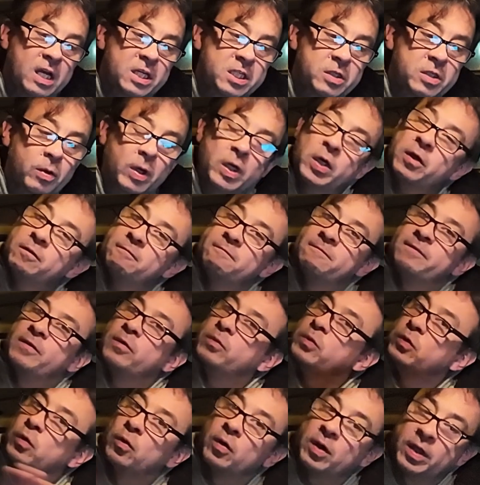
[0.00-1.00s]
So I could have
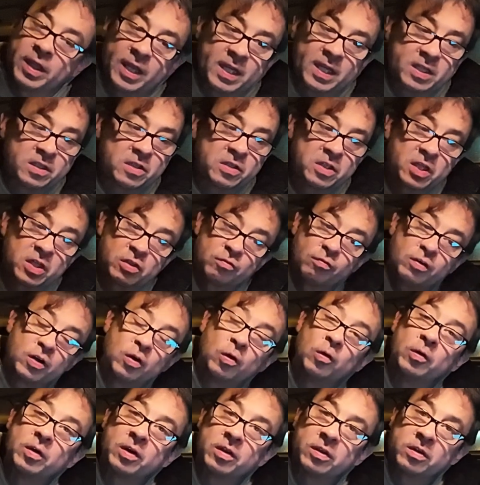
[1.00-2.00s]
filmed all of this and just
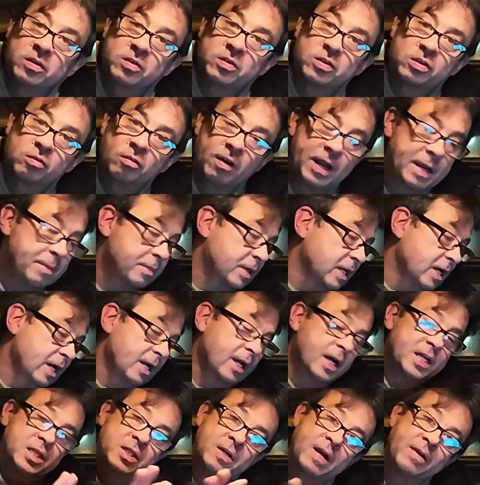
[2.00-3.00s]
recorded the screen, but I
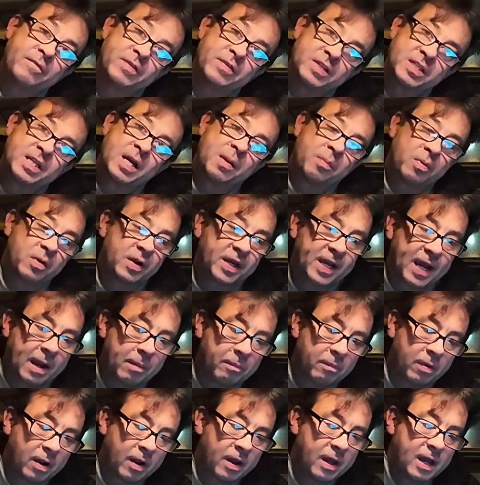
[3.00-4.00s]
like to have a separate
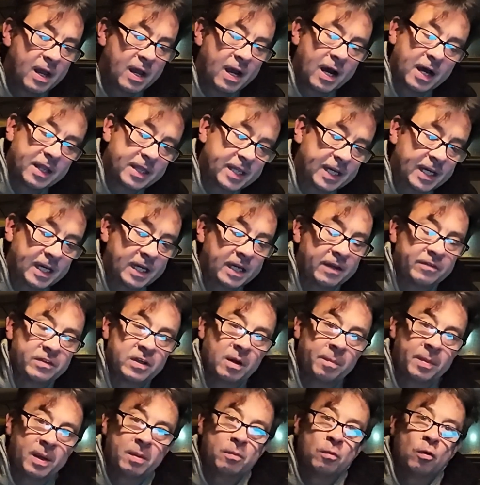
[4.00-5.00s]
camera. I think it gives
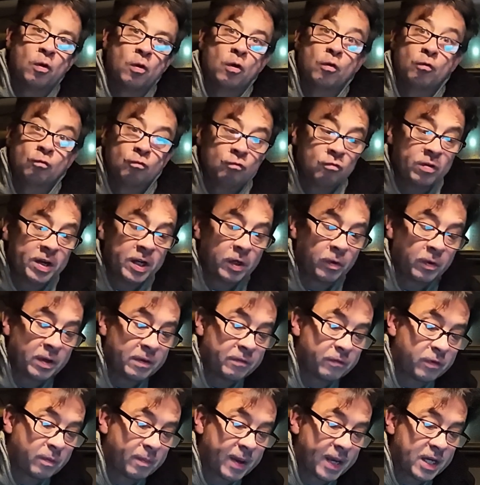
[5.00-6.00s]
it a bit more real
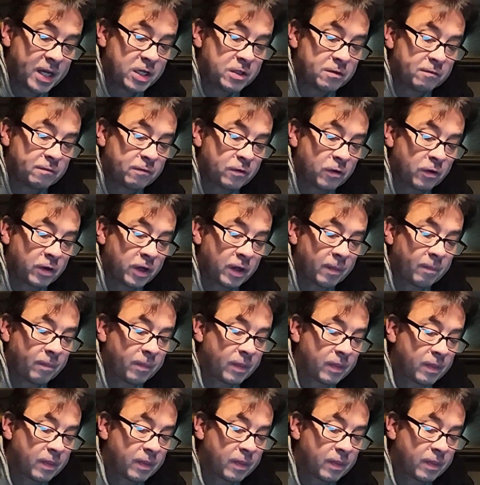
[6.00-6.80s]
information for you.